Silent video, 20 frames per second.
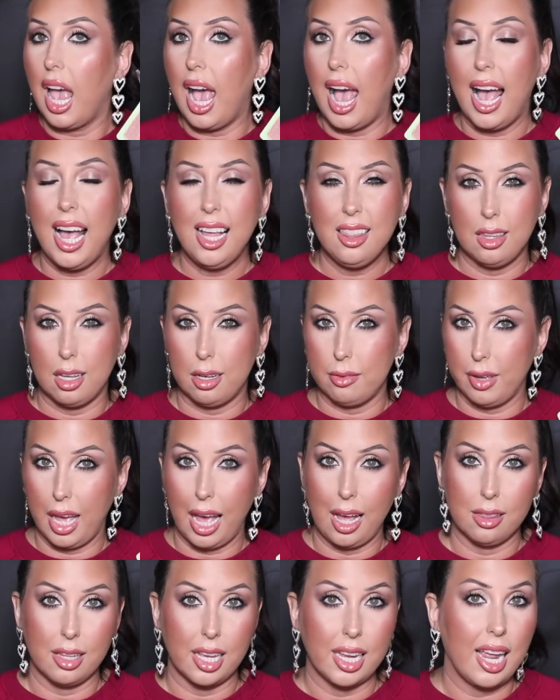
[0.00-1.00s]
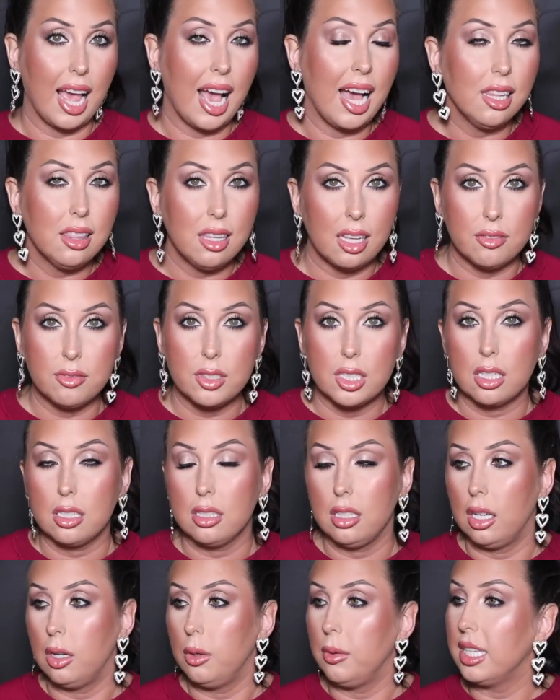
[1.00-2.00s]
I love highlight. I love to
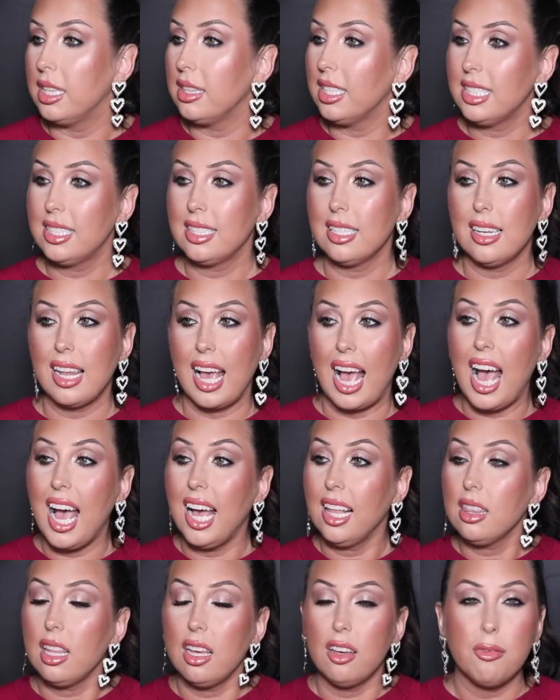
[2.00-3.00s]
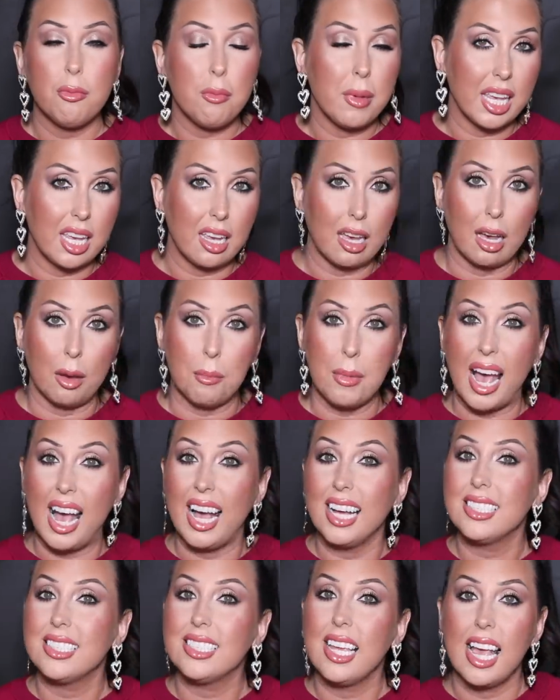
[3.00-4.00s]
glow. Listen, I love makeup.
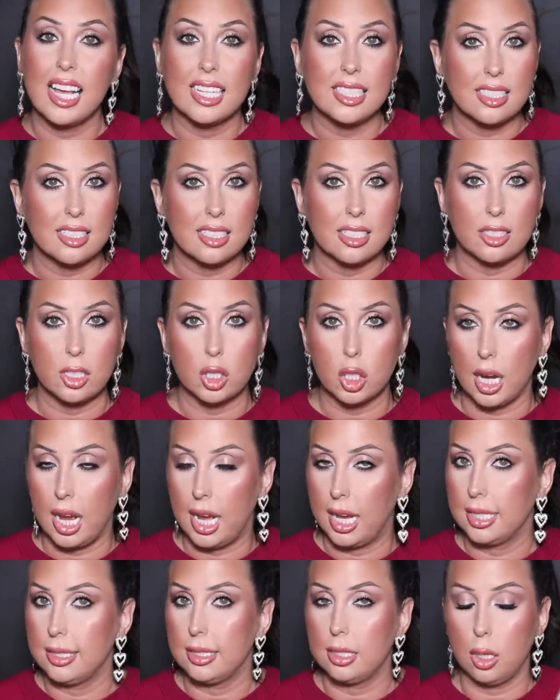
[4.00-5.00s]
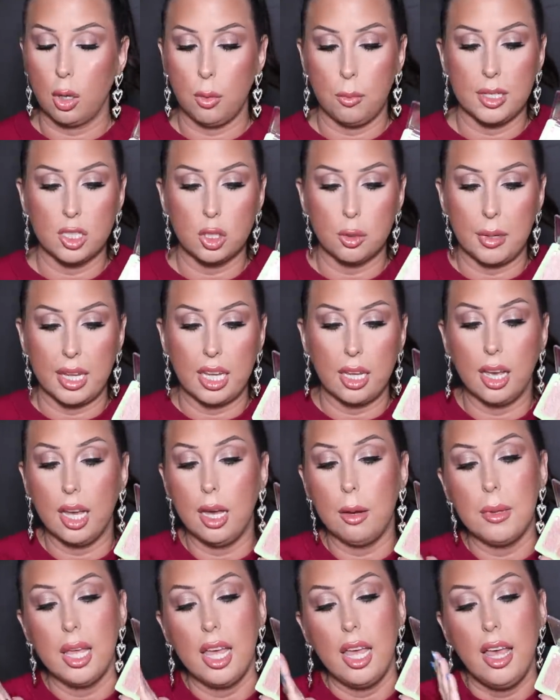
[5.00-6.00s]
I test and try so much
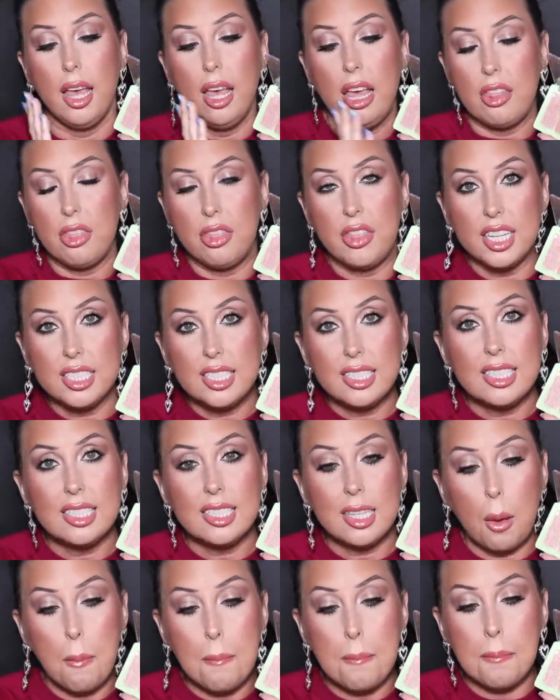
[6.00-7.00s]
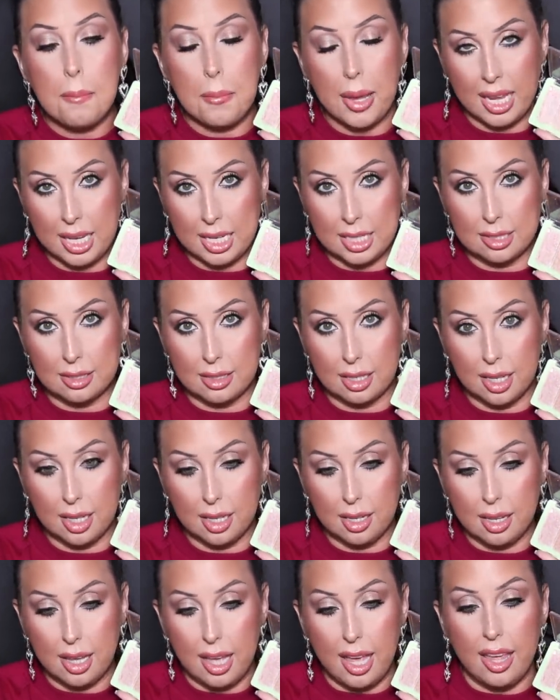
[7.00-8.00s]
makeup. This is
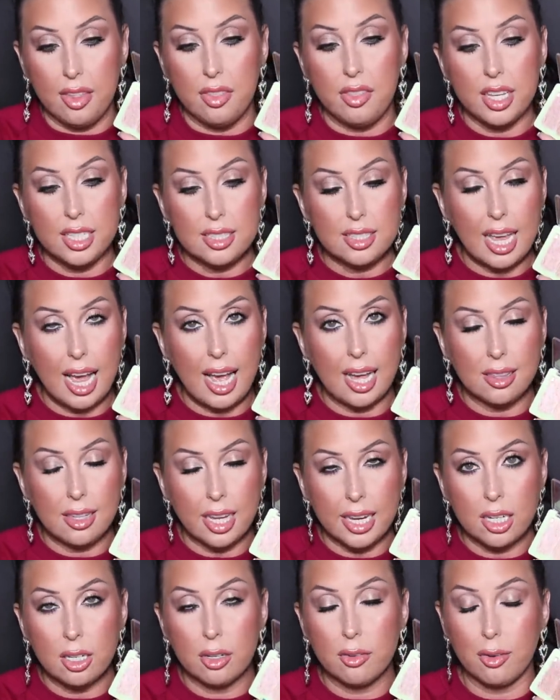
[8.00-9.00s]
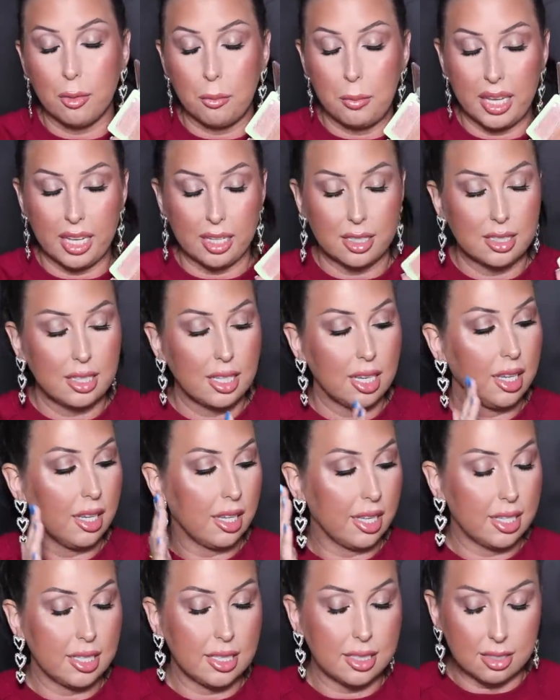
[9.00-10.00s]
amazing. This highlighter from
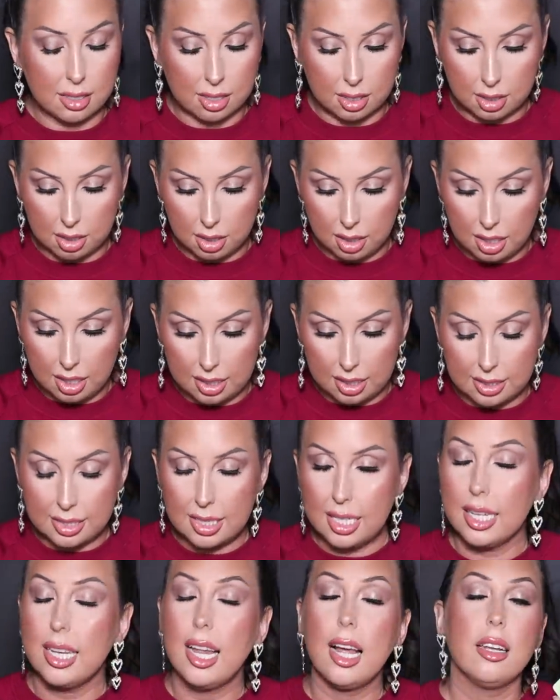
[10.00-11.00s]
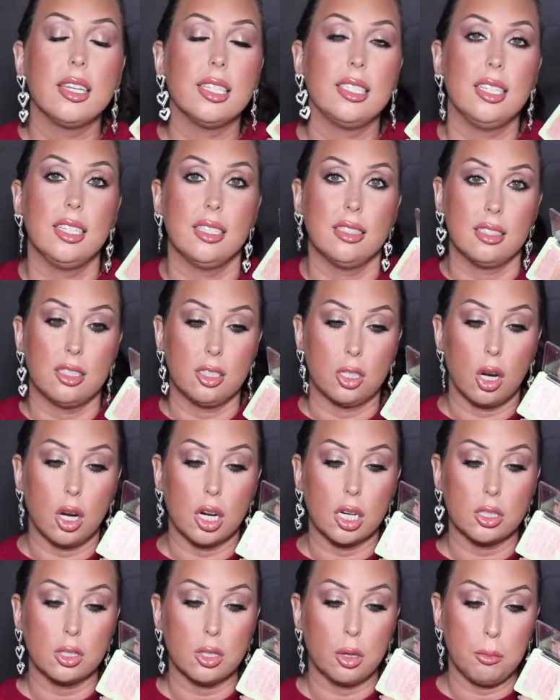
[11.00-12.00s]
PIXI is 10 out of 10
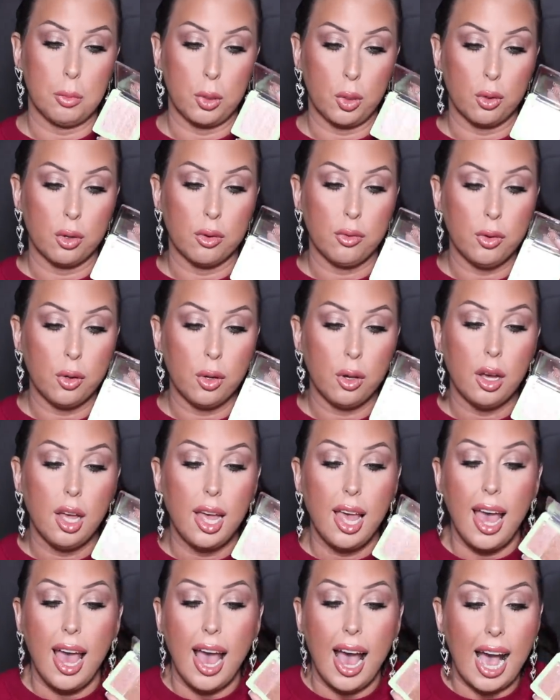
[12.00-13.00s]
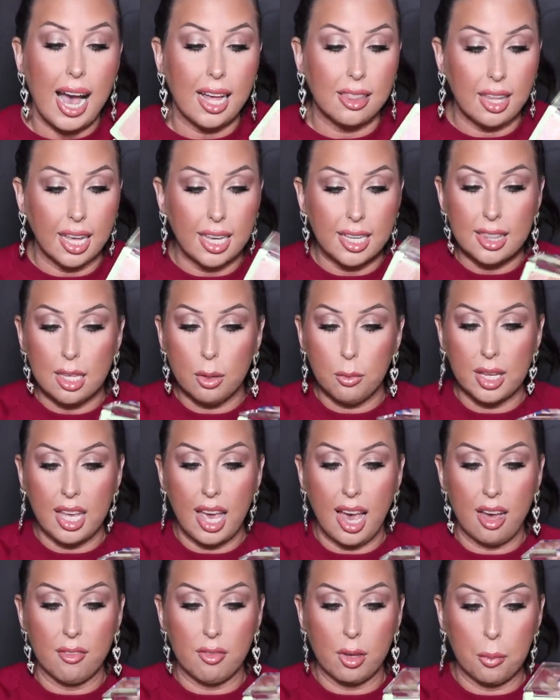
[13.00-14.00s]
stars, beautiful. I like that we
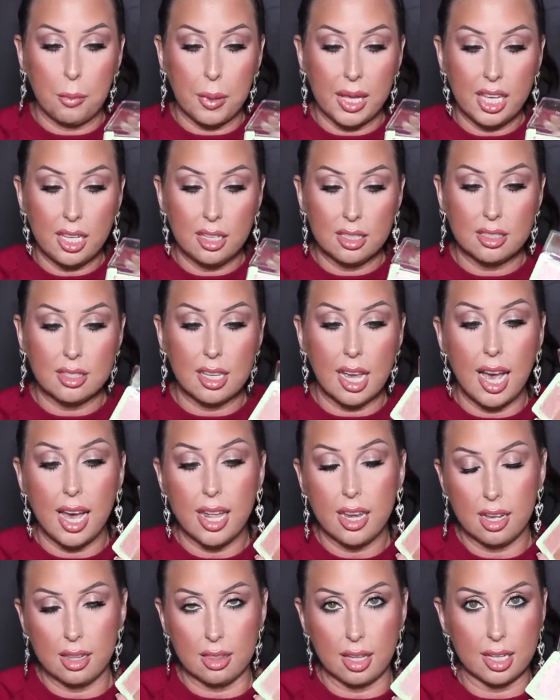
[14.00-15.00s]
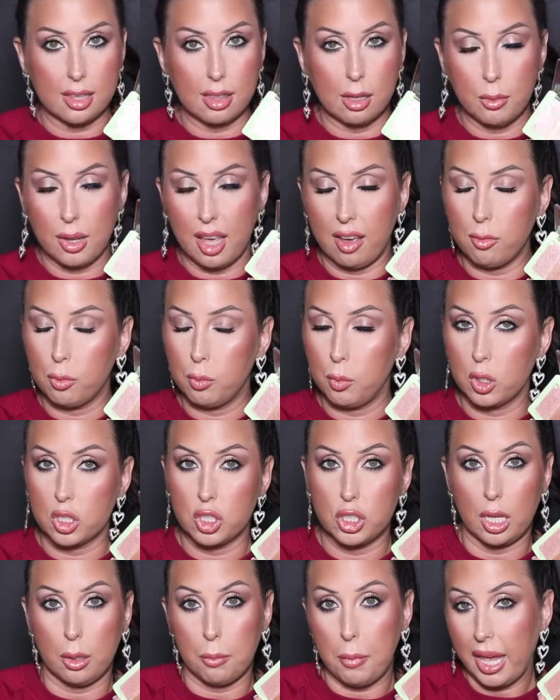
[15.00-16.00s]
have a pink side. I like that we have a more
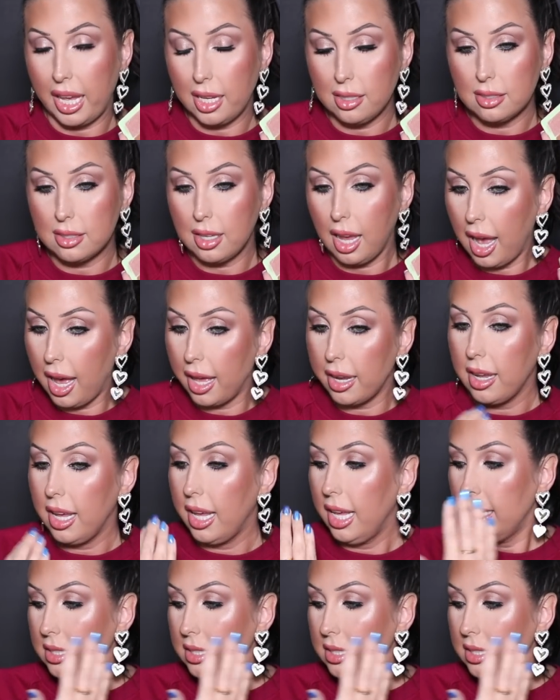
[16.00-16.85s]
champagne side.